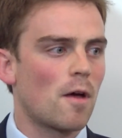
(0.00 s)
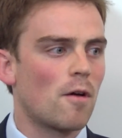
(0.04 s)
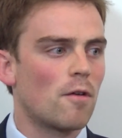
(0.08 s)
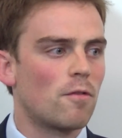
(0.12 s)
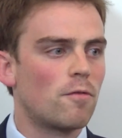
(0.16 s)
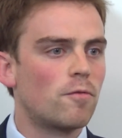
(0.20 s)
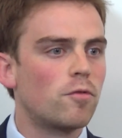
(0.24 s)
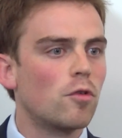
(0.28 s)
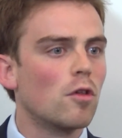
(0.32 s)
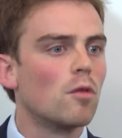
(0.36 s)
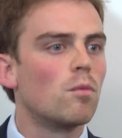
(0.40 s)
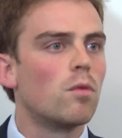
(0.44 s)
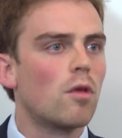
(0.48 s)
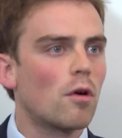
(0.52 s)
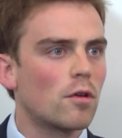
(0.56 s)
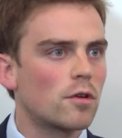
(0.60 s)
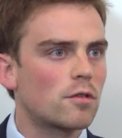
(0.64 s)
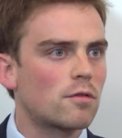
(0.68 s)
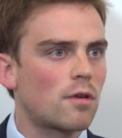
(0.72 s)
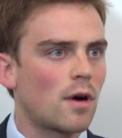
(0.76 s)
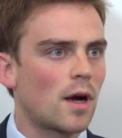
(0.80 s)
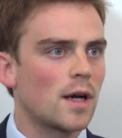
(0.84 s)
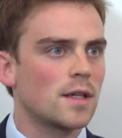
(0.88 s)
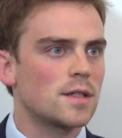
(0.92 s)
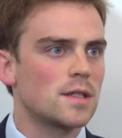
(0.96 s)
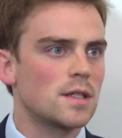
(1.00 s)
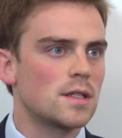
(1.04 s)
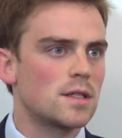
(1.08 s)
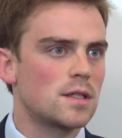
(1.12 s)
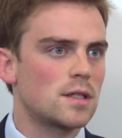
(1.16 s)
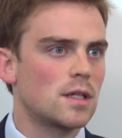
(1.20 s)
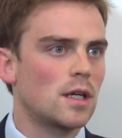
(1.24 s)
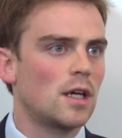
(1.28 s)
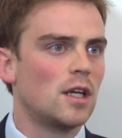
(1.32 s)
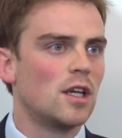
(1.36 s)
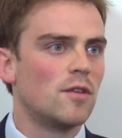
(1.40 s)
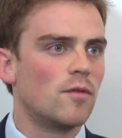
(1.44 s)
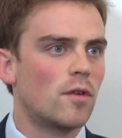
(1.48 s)
full-blown
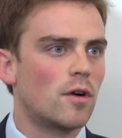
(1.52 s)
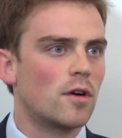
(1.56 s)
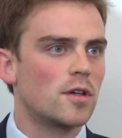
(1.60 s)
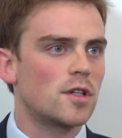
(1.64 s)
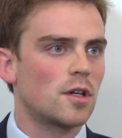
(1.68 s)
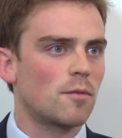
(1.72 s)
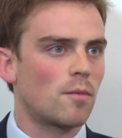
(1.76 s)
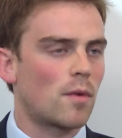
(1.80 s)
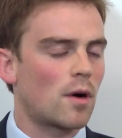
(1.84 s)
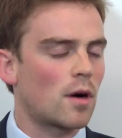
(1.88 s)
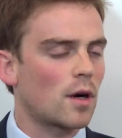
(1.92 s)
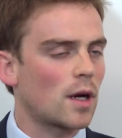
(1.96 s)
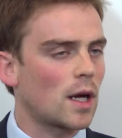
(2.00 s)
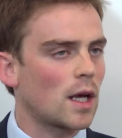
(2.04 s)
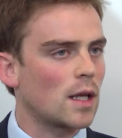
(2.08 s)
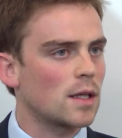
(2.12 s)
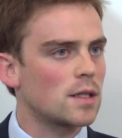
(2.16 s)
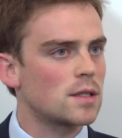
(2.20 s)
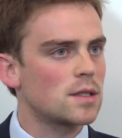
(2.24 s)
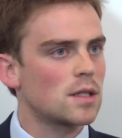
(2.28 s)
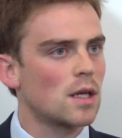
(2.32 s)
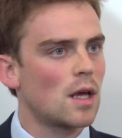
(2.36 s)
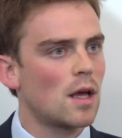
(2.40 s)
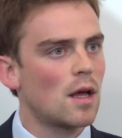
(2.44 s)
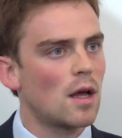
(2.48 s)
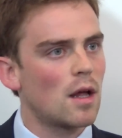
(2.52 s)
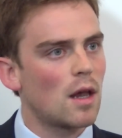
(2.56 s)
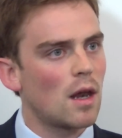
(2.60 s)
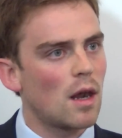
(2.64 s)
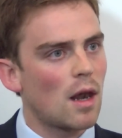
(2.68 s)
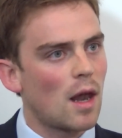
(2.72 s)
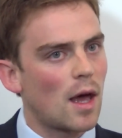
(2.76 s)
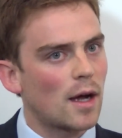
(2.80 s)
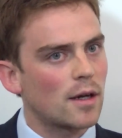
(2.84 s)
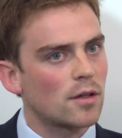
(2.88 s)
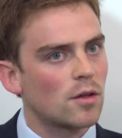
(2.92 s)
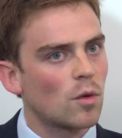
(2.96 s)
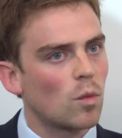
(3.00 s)
crisis in emerging markets
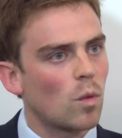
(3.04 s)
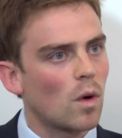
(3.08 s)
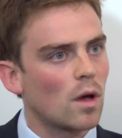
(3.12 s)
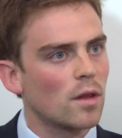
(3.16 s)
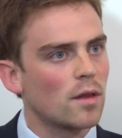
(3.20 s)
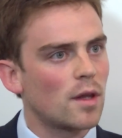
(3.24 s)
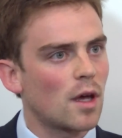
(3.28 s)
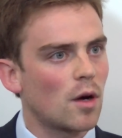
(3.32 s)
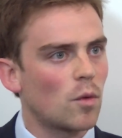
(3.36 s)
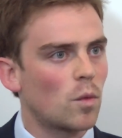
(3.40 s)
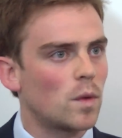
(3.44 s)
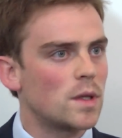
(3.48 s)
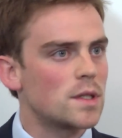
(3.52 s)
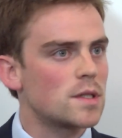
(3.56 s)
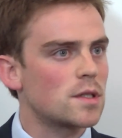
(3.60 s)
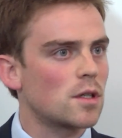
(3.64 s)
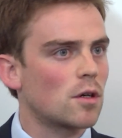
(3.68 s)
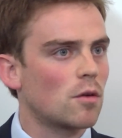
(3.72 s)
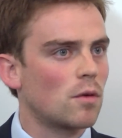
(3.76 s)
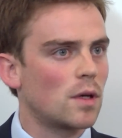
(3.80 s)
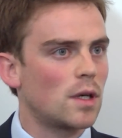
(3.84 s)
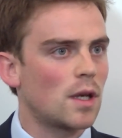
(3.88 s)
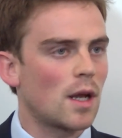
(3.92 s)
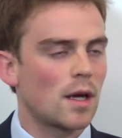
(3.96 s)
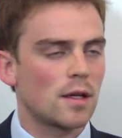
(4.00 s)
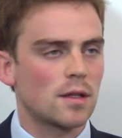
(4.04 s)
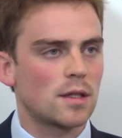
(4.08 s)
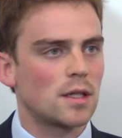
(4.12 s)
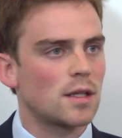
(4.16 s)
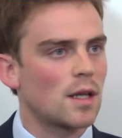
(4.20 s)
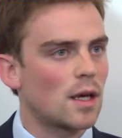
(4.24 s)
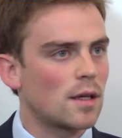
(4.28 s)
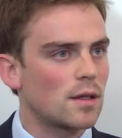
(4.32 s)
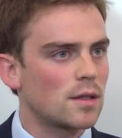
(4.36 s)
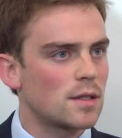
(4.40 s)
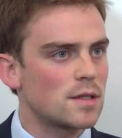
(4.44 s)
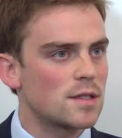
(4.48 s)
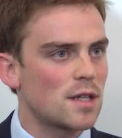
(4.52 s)
like the one that we saw in
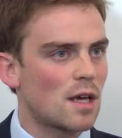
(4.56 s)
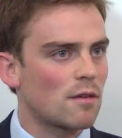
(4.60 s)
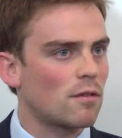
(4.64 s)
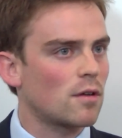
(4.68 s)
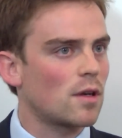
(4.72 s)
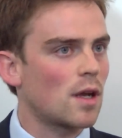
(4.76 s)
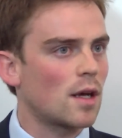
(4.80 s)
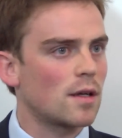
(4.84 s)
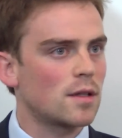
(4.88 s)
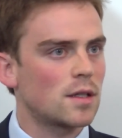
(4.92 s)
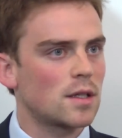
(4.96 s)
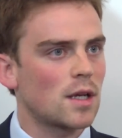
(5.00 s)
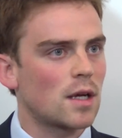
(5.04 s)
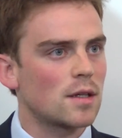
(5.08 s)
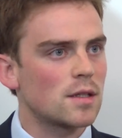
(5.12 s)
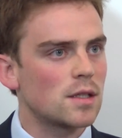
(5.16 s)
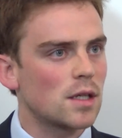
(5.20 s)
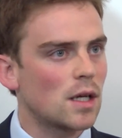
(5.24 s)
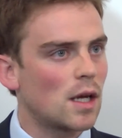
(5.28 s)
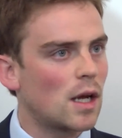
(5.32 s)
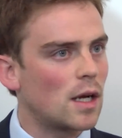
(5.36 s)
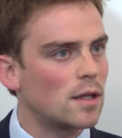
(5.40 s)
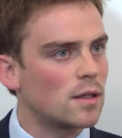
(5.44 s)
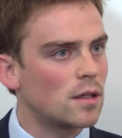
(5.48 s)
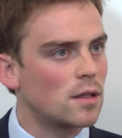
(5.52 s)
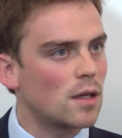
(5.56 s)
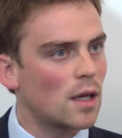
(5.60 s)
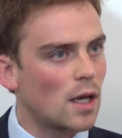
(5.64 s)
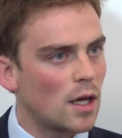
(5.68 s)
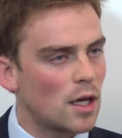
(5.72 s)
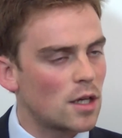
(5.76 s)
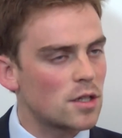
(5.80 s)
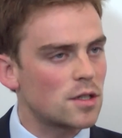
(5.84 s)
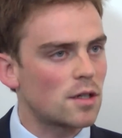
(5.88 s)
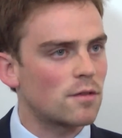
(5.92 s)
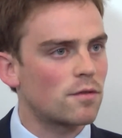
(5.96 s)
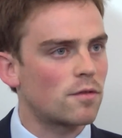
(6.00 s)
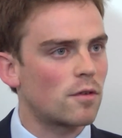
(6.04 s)
1997, 1998 in
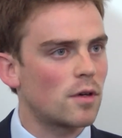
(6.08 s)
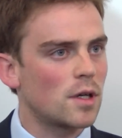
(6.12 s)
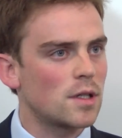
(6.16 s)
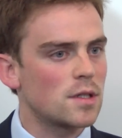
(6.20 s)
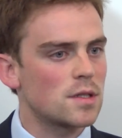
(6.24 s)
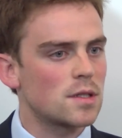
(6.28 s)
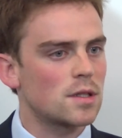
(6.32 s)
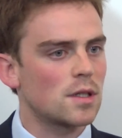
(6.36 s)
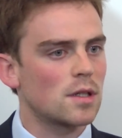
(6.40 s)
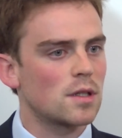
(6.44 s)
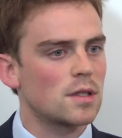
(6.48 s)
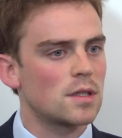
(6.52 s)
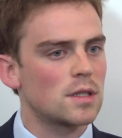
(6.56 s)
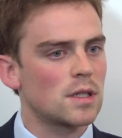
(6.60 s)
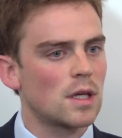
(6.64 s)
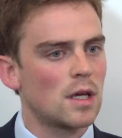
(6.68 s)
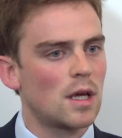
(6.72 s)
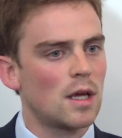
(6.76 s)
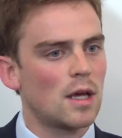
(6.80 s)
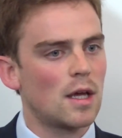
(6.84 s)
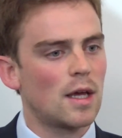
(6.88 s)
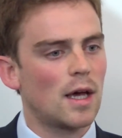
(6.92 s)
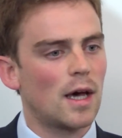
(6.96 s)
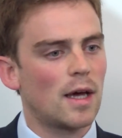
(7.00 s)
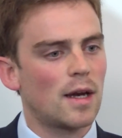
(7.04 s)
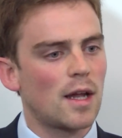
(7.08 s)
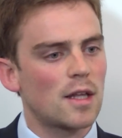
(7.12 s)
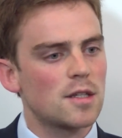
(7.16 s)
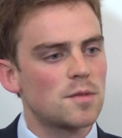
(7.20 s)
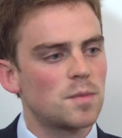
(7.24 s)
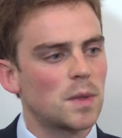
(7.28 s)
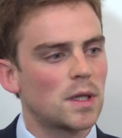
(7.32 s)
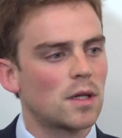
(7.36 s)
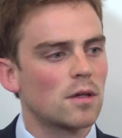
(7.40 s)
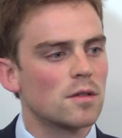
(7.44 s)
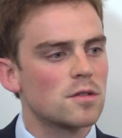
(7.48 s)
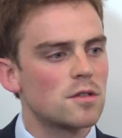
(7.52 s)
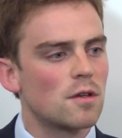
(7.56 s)
Asia, for instance. And that's
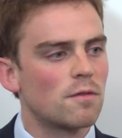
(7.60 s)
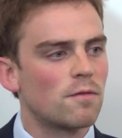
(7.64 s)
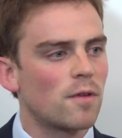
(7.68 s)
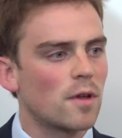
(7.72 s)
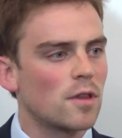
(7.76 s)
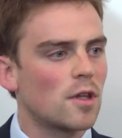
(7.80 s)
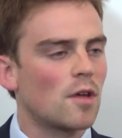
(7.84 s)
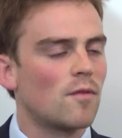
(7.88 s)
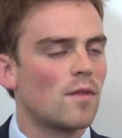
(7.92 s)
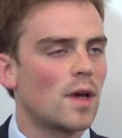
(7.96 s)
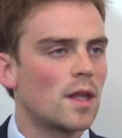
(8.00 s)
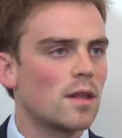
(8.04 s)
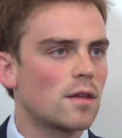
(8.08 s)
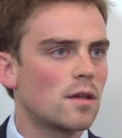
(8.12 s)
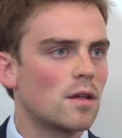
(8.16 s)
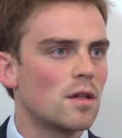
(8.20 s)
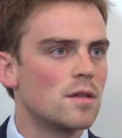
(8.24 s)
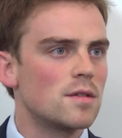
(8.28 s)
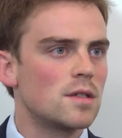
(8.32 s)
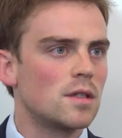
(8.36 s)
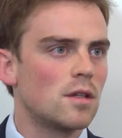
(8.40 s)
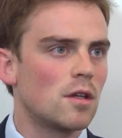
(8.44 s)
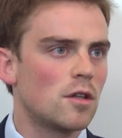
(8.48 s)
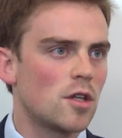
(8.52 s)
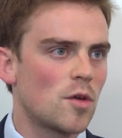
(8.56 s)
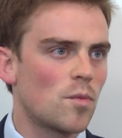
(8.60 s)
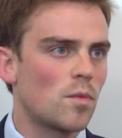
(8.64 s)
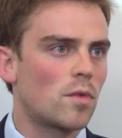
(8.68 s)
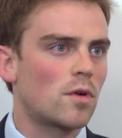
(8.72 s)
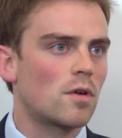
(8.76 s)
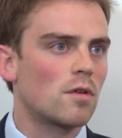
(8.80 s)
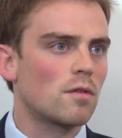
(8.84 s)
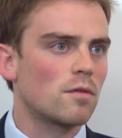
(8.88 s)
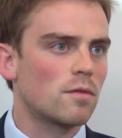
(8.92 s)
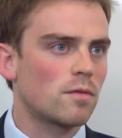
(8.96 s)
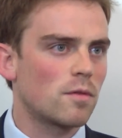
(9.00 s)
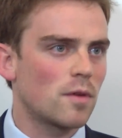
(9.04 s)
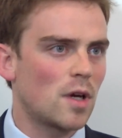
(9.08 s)
because the fundamentals in a
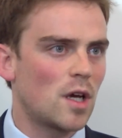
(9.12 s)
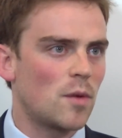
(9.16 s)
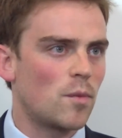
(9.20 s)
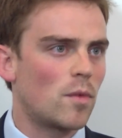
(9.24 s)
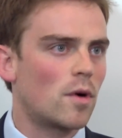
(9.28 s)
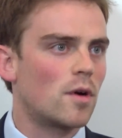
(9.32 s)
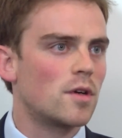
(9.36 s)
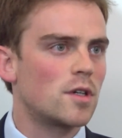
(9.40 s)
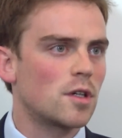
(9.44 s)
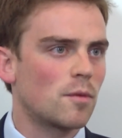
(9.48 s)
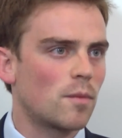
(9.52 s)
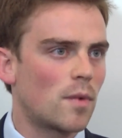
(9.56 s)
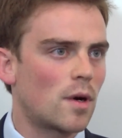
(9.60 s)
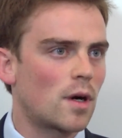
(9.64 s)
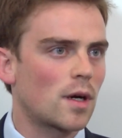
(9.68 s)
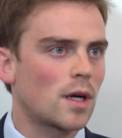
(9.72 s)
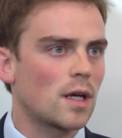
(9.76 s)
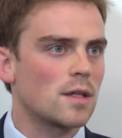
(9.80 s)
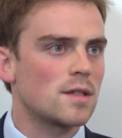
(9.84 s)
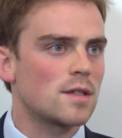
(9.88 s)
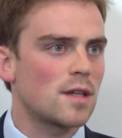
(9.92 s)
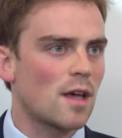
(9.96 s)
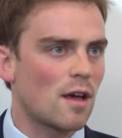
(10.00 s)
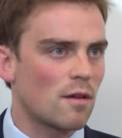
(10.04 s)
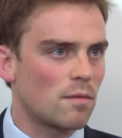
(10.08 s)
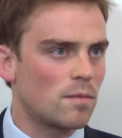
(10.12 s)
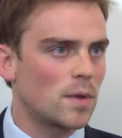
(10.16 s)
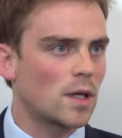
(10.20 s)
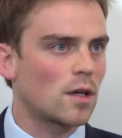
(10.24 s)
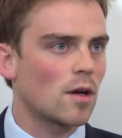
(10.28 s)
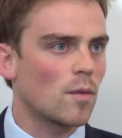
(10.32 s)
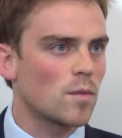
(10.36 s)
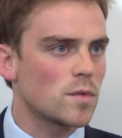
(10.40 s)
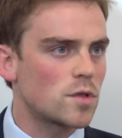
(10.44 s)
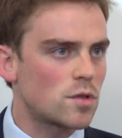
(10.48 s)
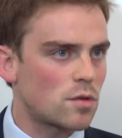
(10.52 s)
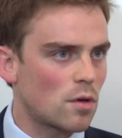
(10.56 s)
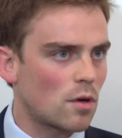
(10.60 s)
number of emerging markets have
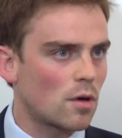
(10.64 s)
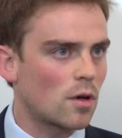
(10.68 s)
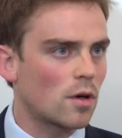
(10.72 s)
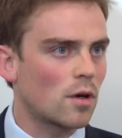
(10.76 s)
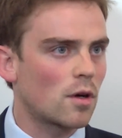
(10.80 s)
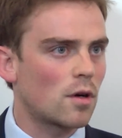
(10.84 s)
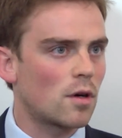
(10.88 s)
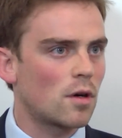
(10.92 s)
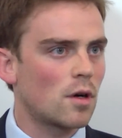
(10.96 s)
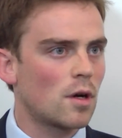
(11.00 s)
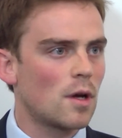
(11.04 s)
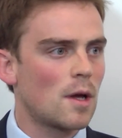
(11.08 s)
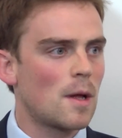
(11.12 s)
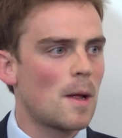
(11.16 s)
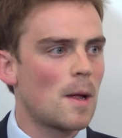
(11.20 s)
become stronger.